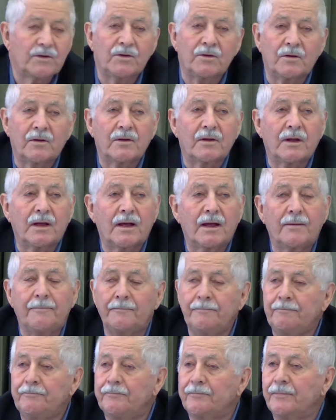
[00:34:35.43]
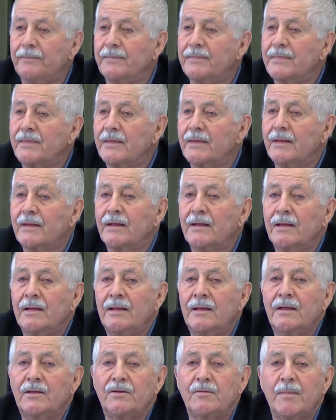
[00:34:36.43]
you, um,
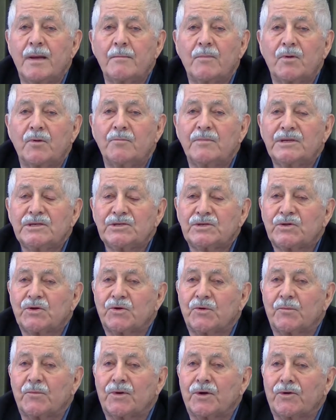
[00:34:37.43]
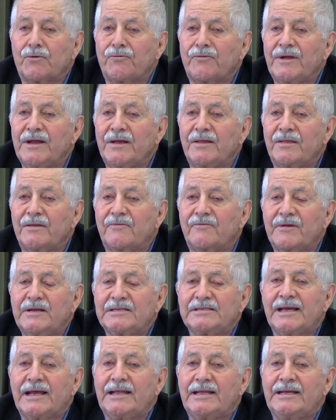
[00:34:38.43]
you remember Mr. Murphy, the
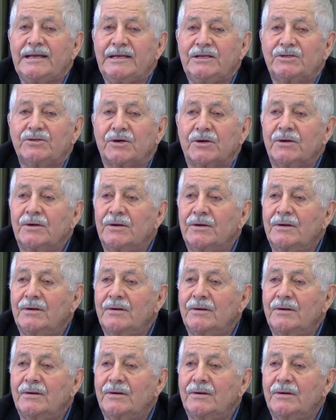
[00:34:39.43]
phys ed teacher?